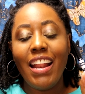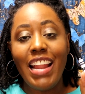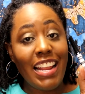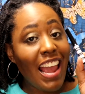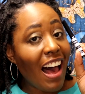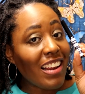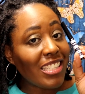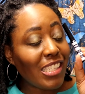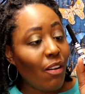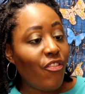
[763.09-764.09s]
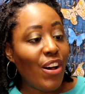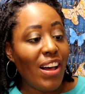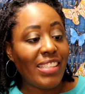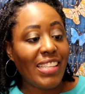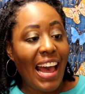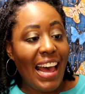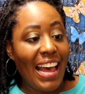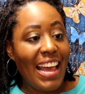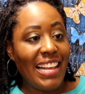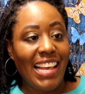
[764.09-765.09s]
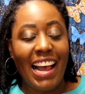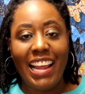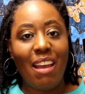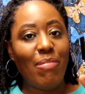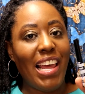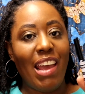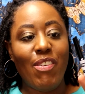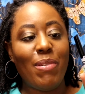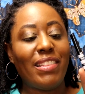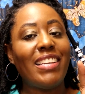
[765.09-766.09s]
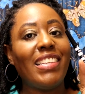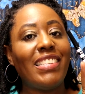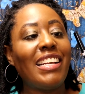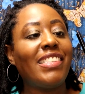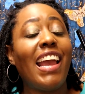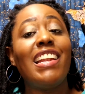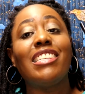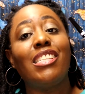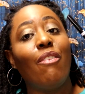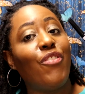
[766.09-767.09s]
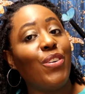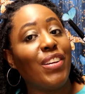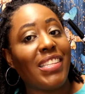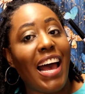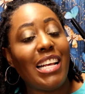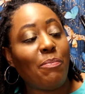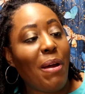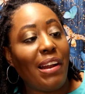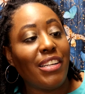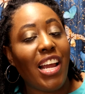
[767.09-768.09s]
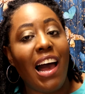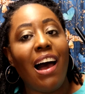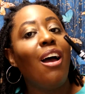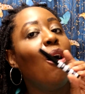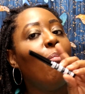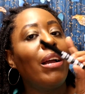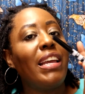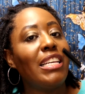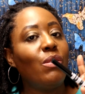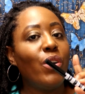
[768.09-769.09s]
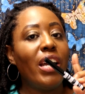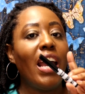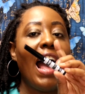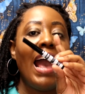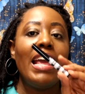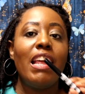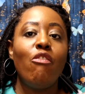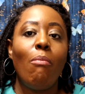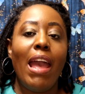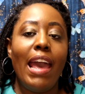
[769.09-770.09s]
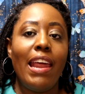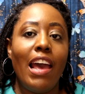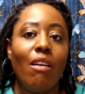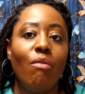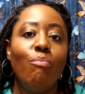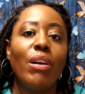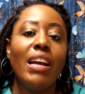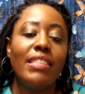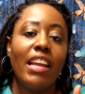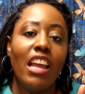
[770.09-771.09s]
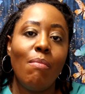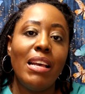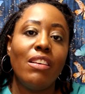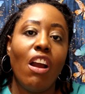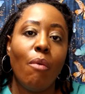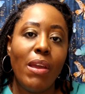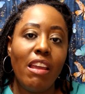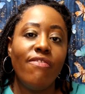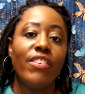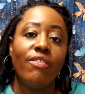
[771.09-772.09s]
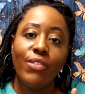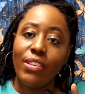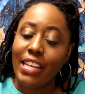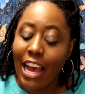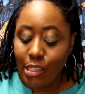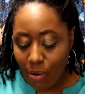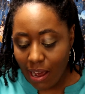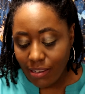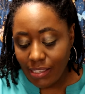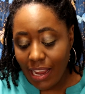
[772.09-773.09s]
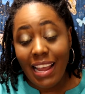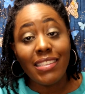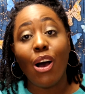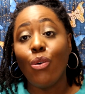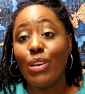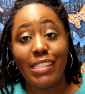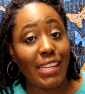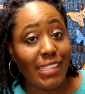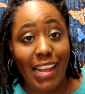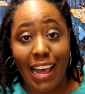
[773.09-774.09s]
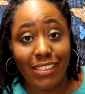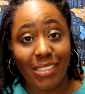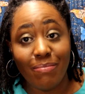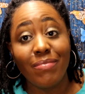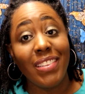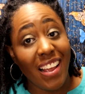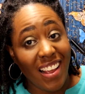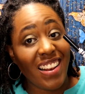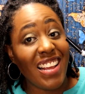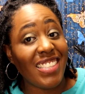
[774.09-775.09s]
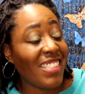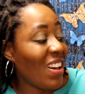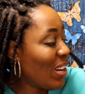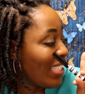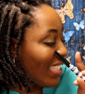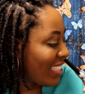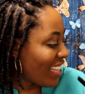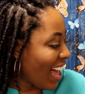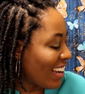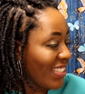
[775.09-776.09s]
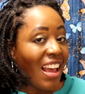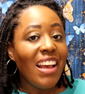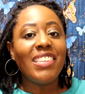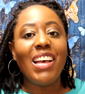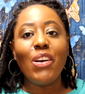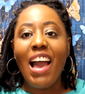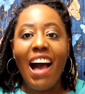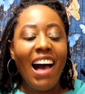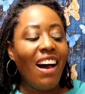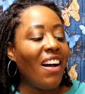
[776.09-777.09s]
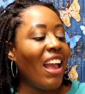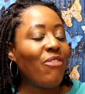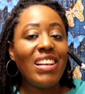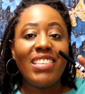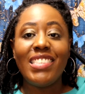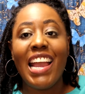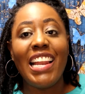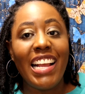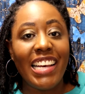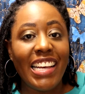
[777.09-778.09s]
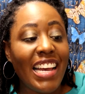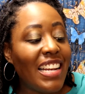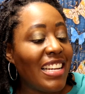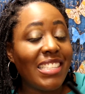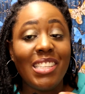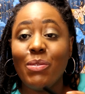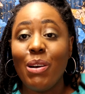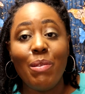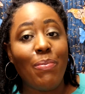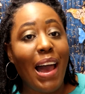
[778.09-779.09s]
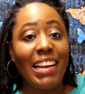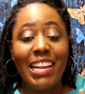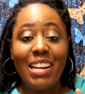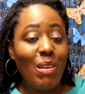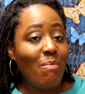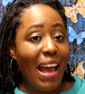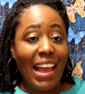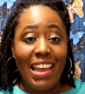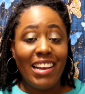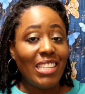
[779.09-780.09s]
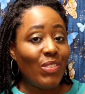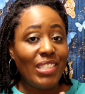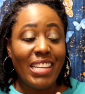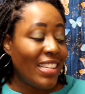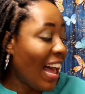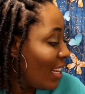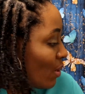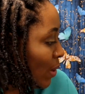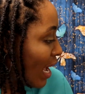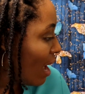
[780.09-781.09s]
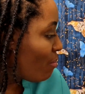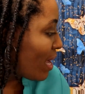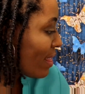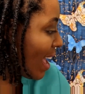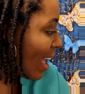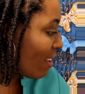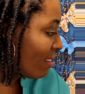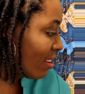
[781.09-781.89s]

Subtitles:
And y'all, this is the full size. I can't believe it, but they saying this is a full size product, y'all. But guess what? I ain't even mad at them because the MSRP for the full size products is only $6. This is only $6. So y'all, if this is any good, then this is what we probably need to be buying because for $6 we can't beat that.